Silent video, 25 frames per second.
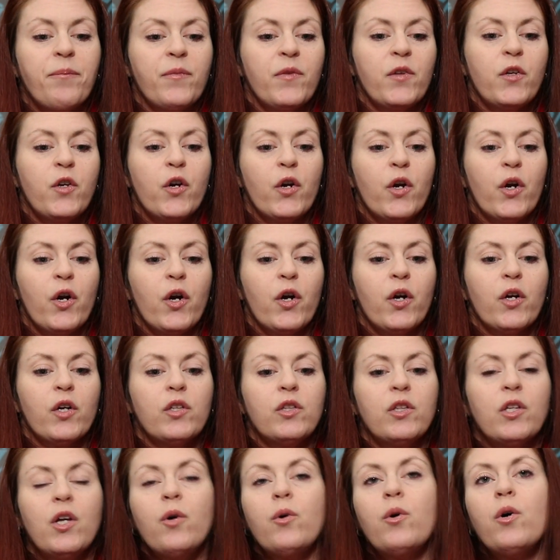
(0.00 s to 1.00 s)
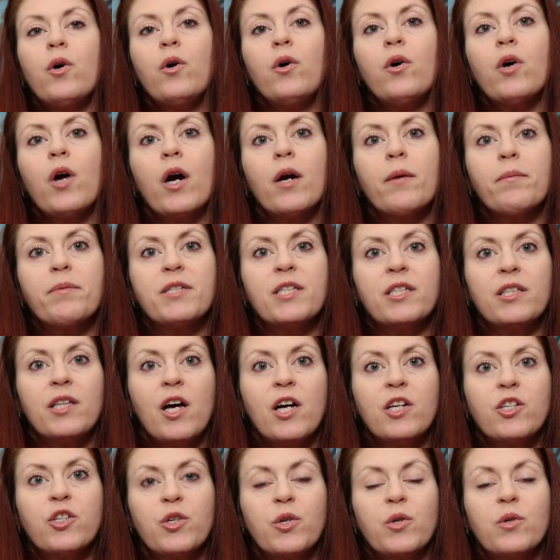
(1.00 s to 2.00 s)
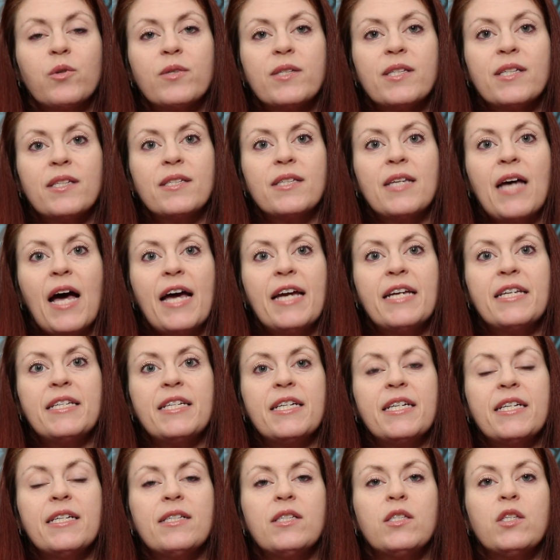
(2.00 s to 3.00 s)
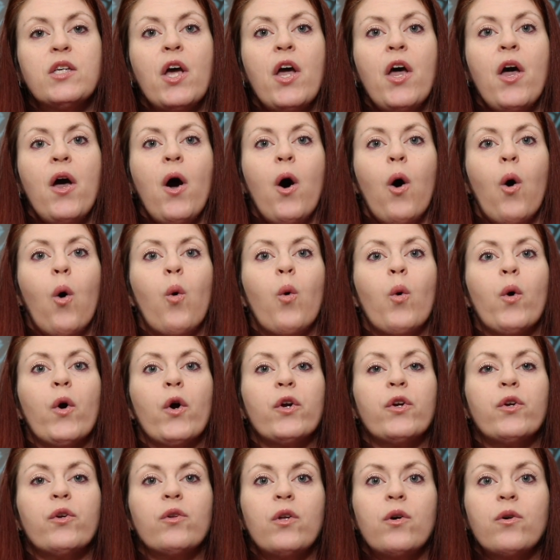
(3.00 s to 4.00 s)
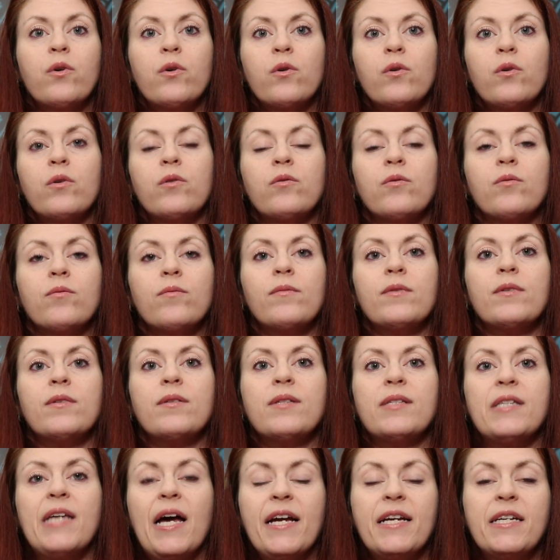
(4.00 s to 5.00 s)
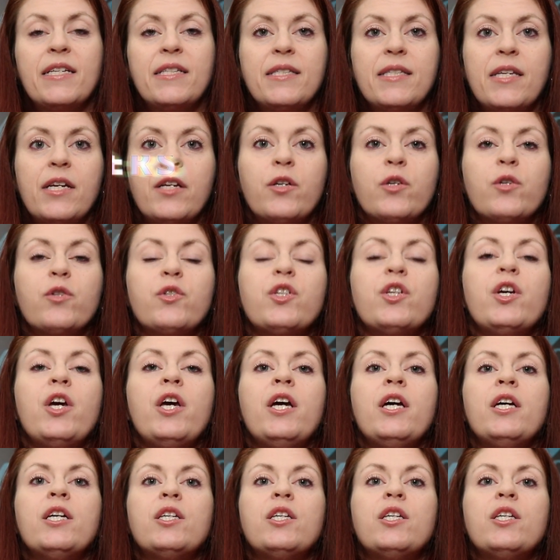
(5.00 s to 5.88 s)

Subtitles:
your local herpetological societies or your local science centers.